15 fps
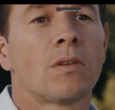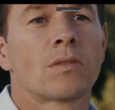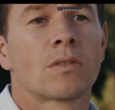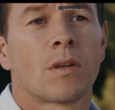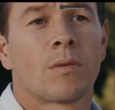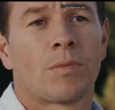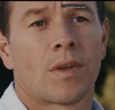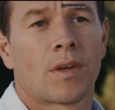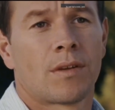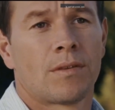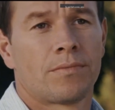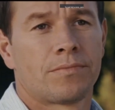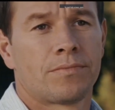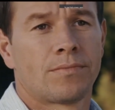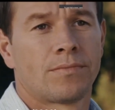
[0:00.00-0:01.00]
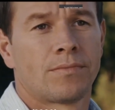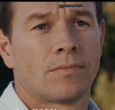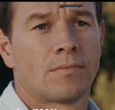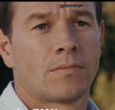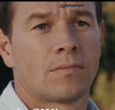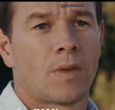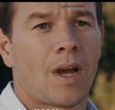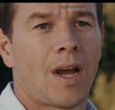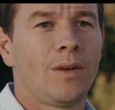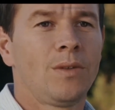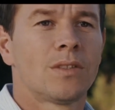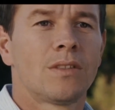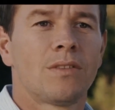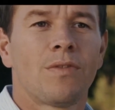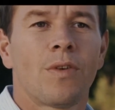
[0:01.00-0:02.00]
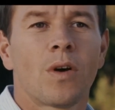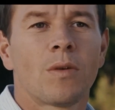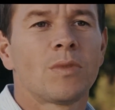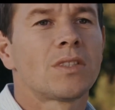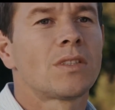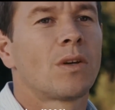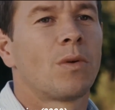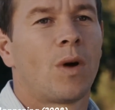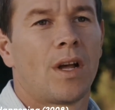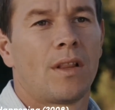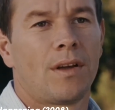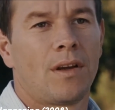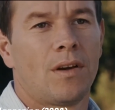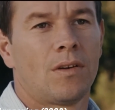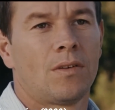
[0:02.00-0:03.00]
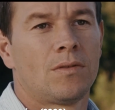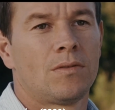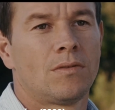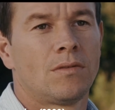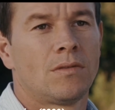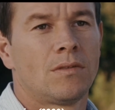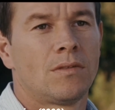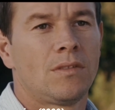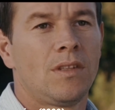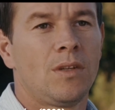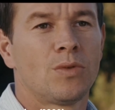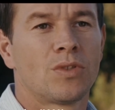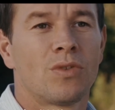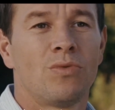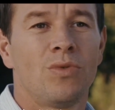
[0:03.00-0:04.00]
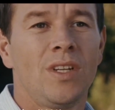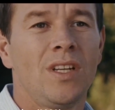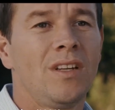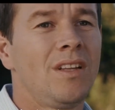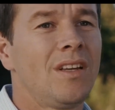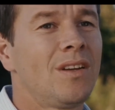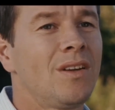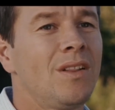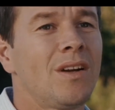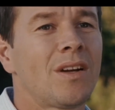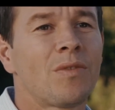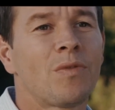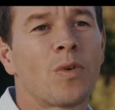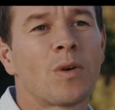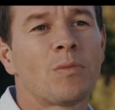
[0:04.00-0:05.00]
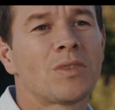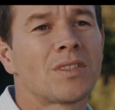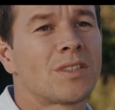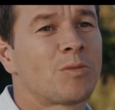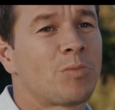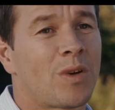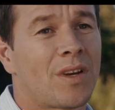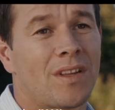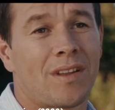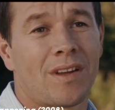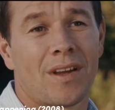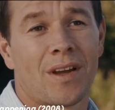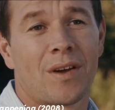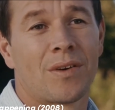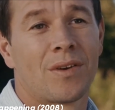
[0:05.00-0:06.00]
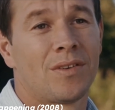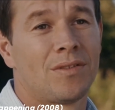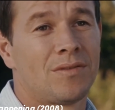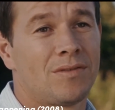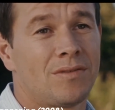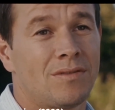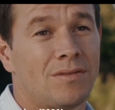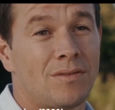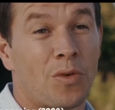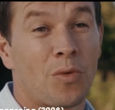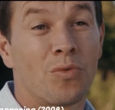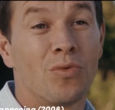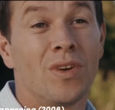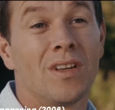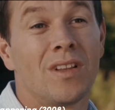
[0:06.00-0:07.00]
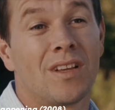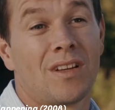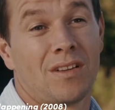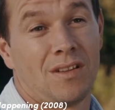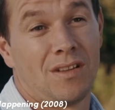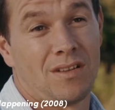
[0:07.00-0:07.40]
to know something. I was in a pharmacy a while ago. There was a really good-looking pharmacist behind the counter. Really